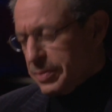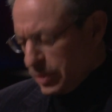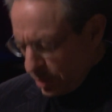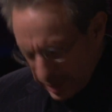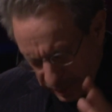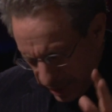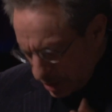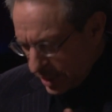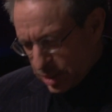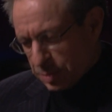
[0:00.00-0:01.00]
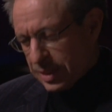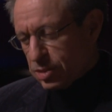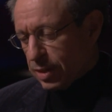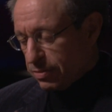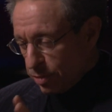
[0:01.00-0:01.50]
So let me just get some things
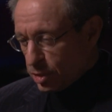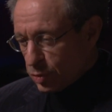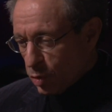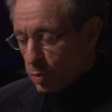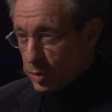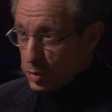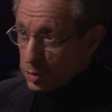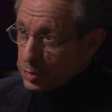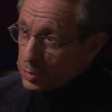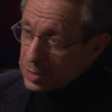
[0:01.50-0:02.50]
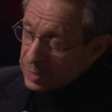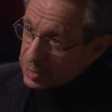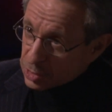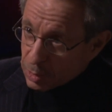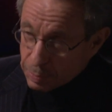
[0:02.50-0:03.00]
straight. First of all, when you're using
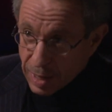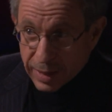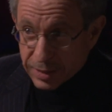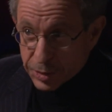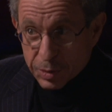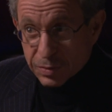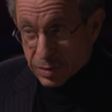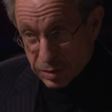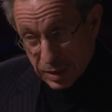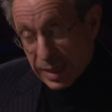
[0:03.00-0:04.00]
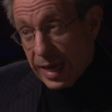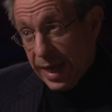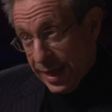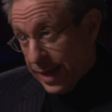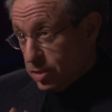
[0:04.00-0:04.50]
this term pocket universe,
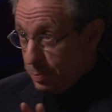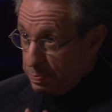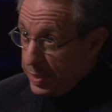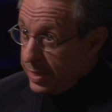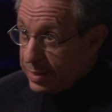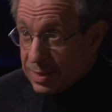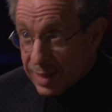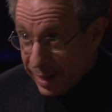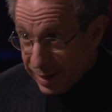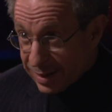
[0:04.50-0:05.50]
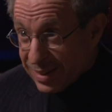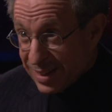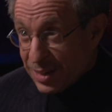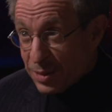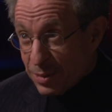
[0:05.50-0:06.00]
that's a big thing. That's right.